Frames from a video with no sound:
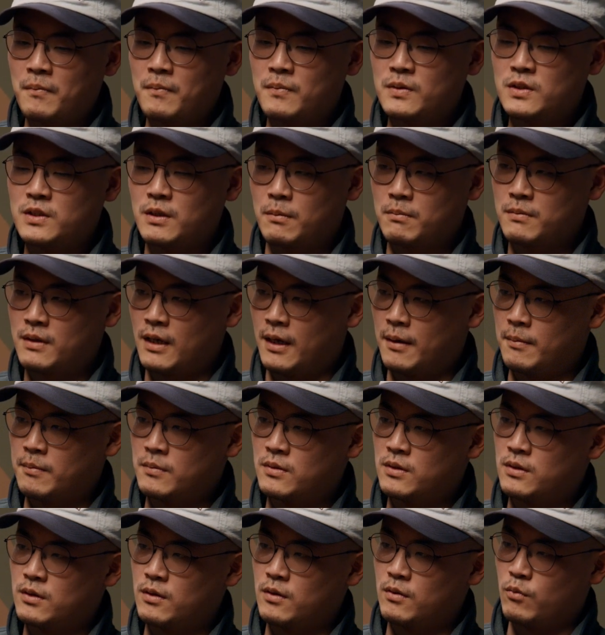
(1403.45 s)

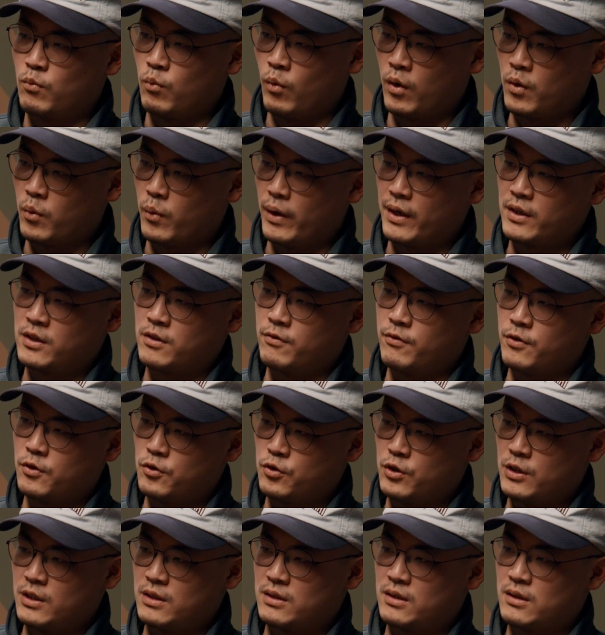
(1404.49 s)
sometimes one way to view
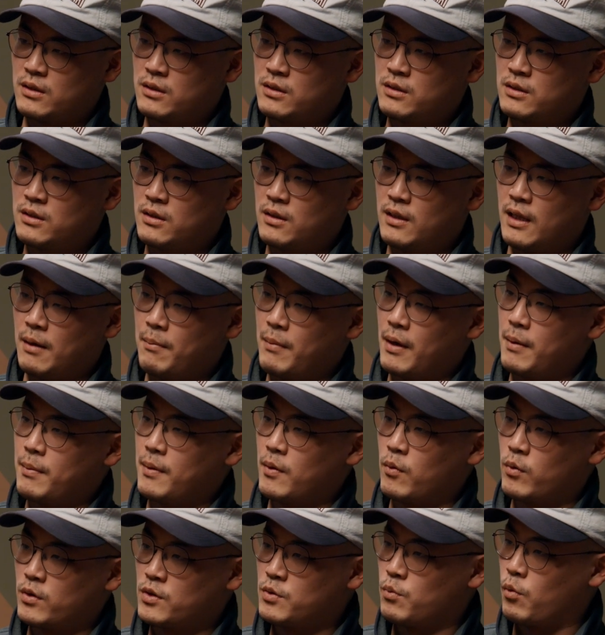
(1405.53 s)
Jesus that
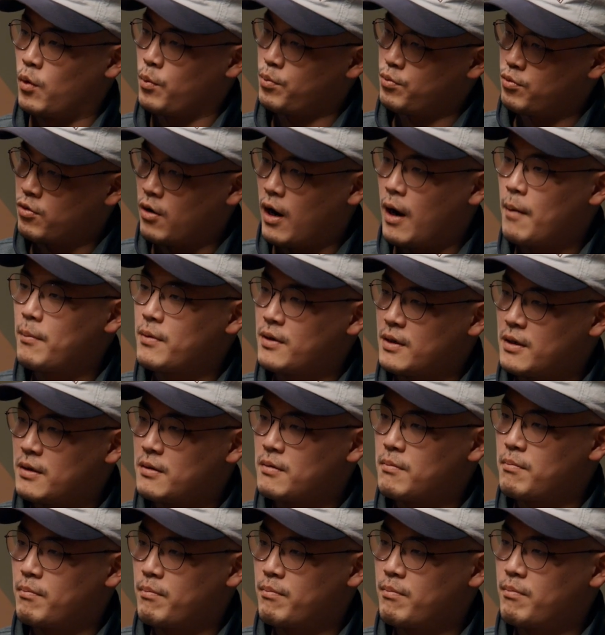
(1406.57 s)
maybe was more prominent,